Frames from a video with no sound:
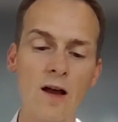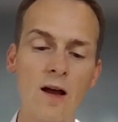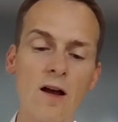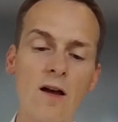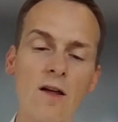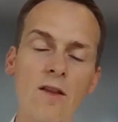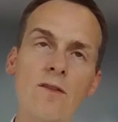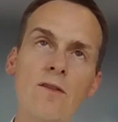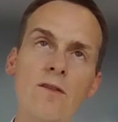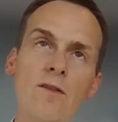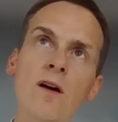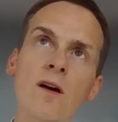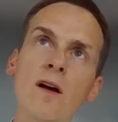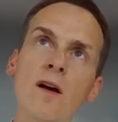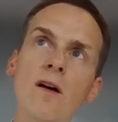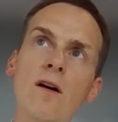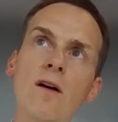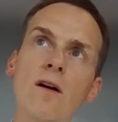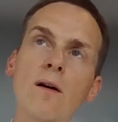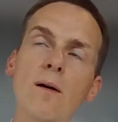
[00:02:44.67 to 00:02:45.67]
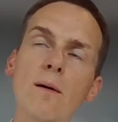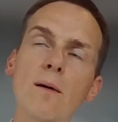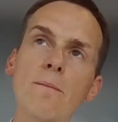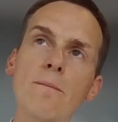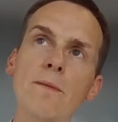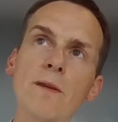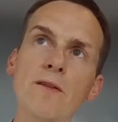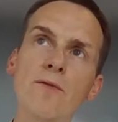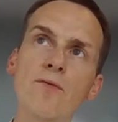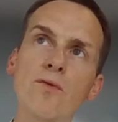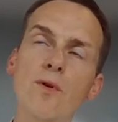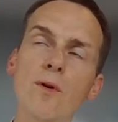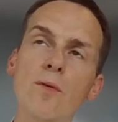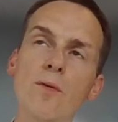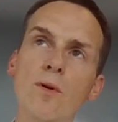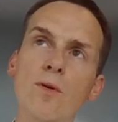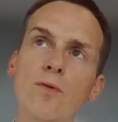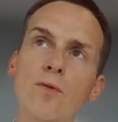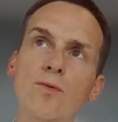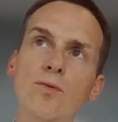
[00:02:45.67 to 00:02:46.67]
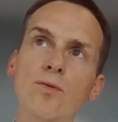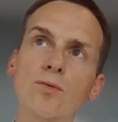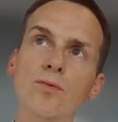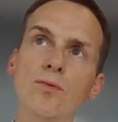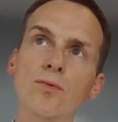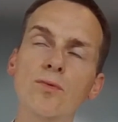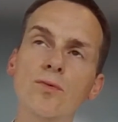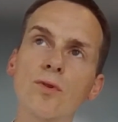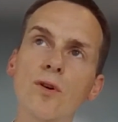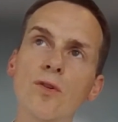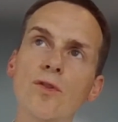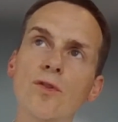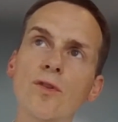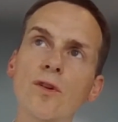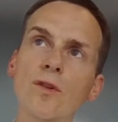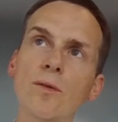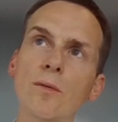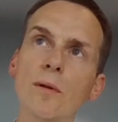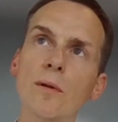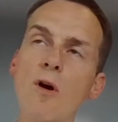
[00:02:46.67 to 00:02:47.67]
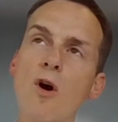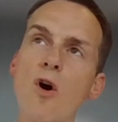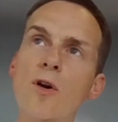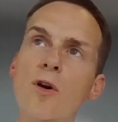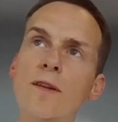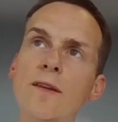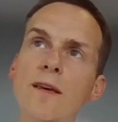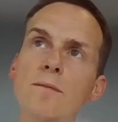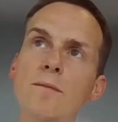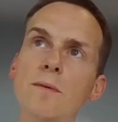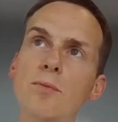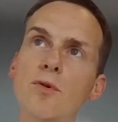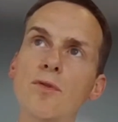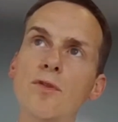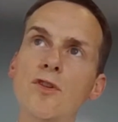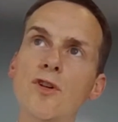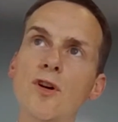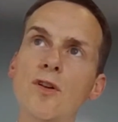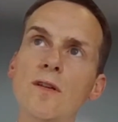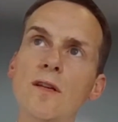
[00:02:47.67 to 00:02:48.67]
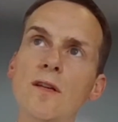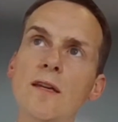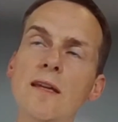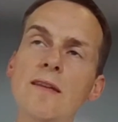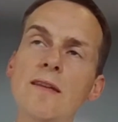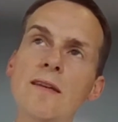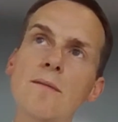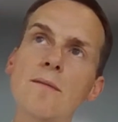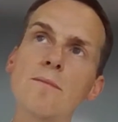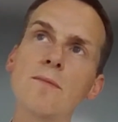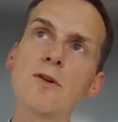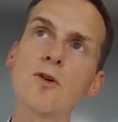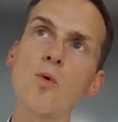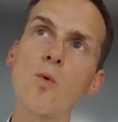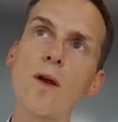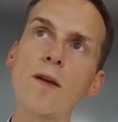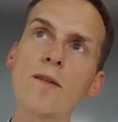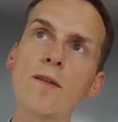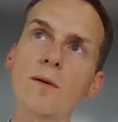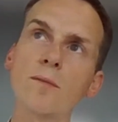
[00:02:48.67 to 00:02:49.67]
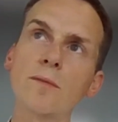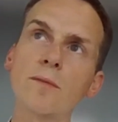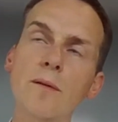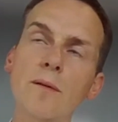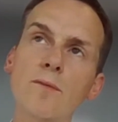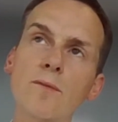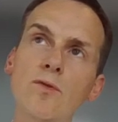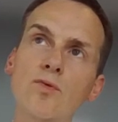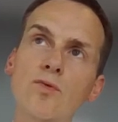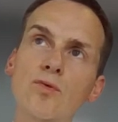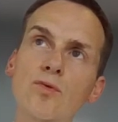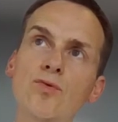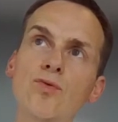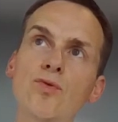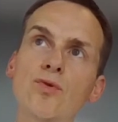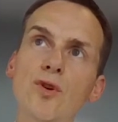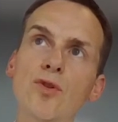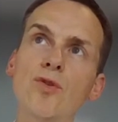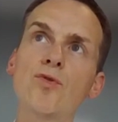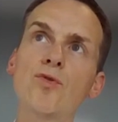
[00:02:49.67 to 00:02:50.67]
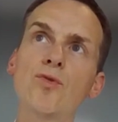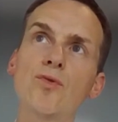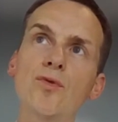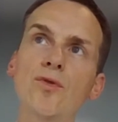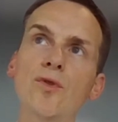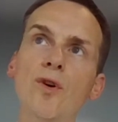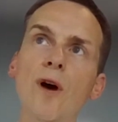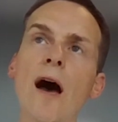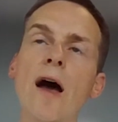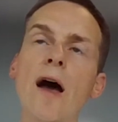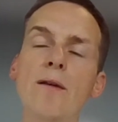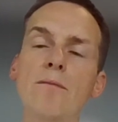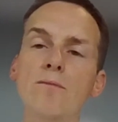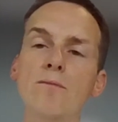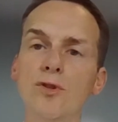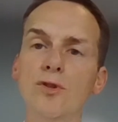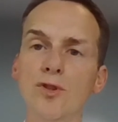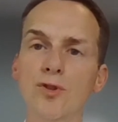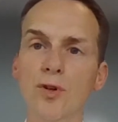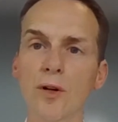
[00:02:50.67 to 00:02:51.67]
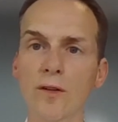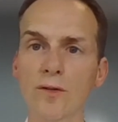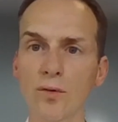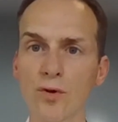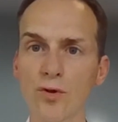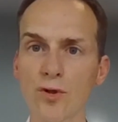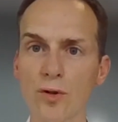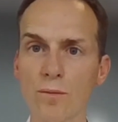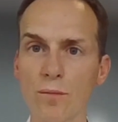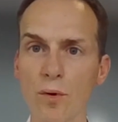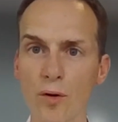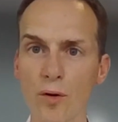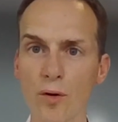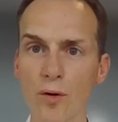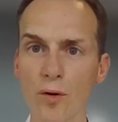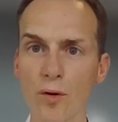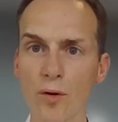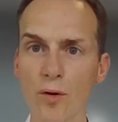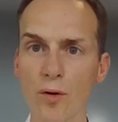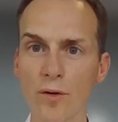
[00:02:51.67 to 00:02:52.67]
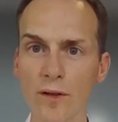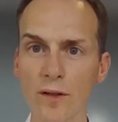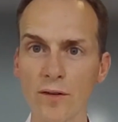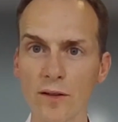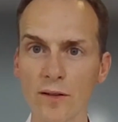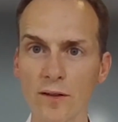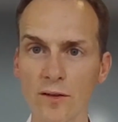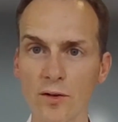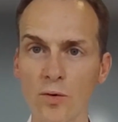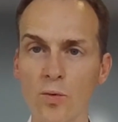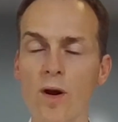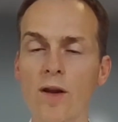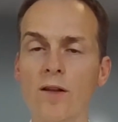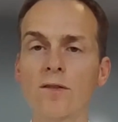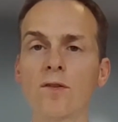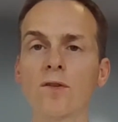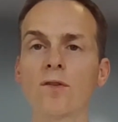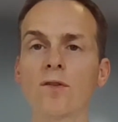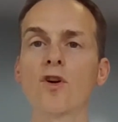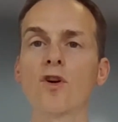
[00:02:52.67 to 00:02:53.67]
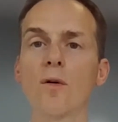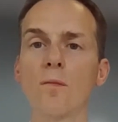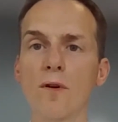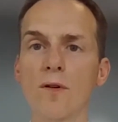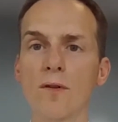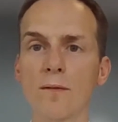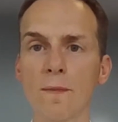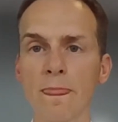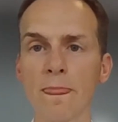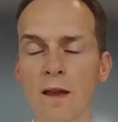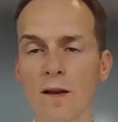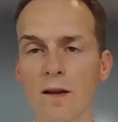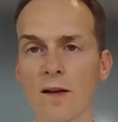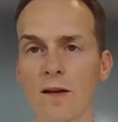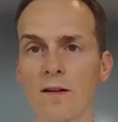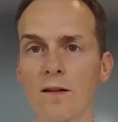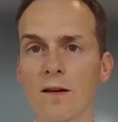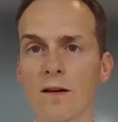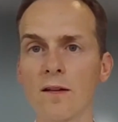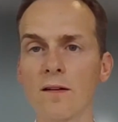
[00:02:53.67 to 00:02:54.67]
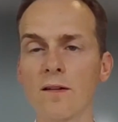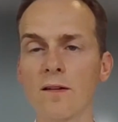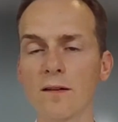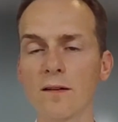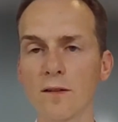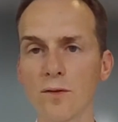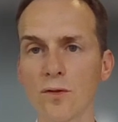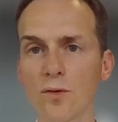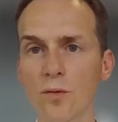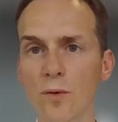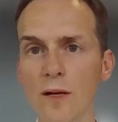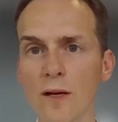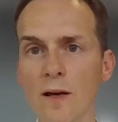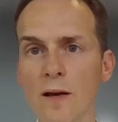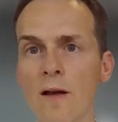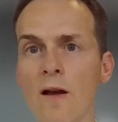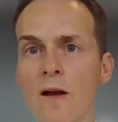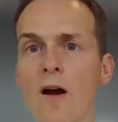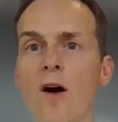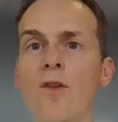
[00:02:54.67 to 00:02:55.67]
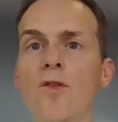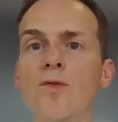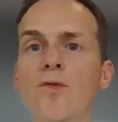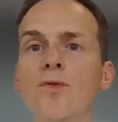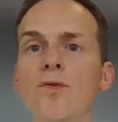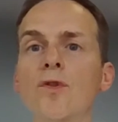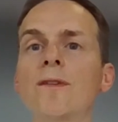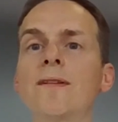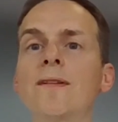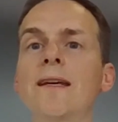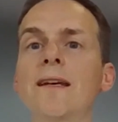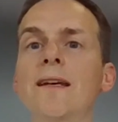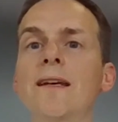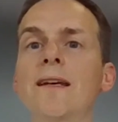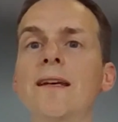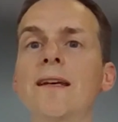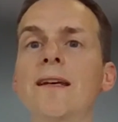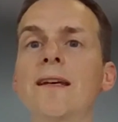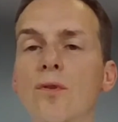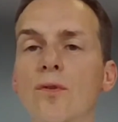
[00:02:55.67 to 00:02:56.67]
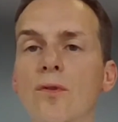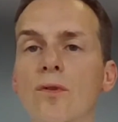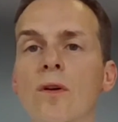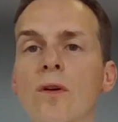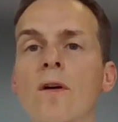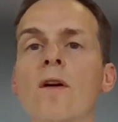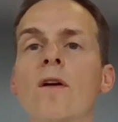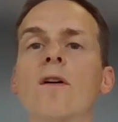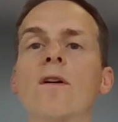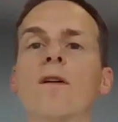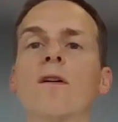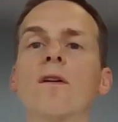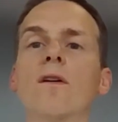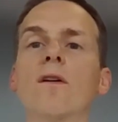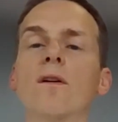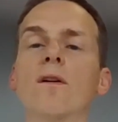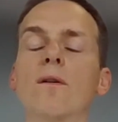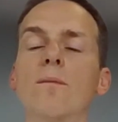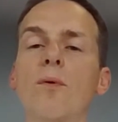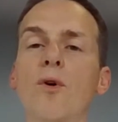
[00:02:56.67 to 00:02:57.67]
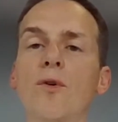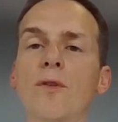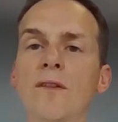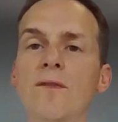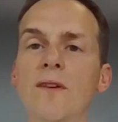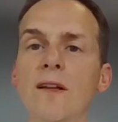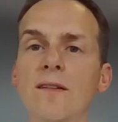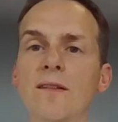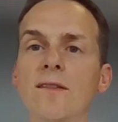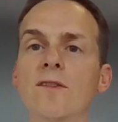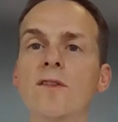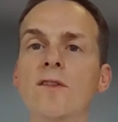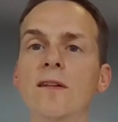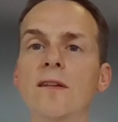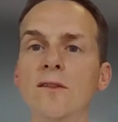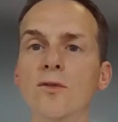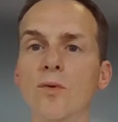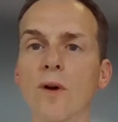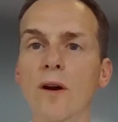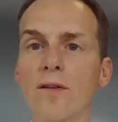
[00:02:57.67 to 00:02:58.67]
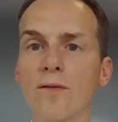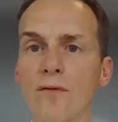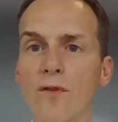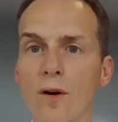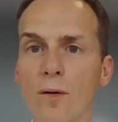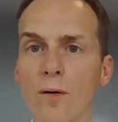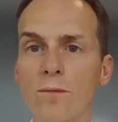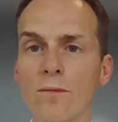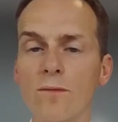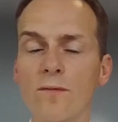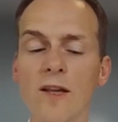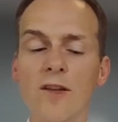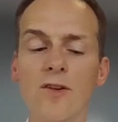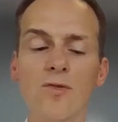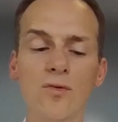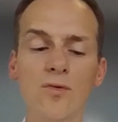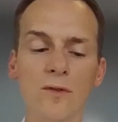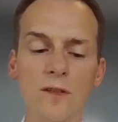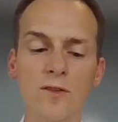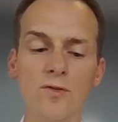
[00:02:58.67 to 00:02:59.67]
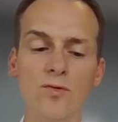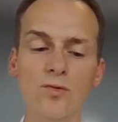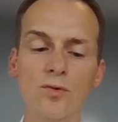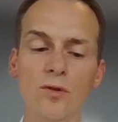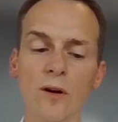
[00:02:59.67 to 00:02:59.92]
And if we want to understand how it can be positioned, it can be a way sometimes to do not use the high moisture extrusion process that is quite common in this industry and use a textured protein that is in dry form that you need to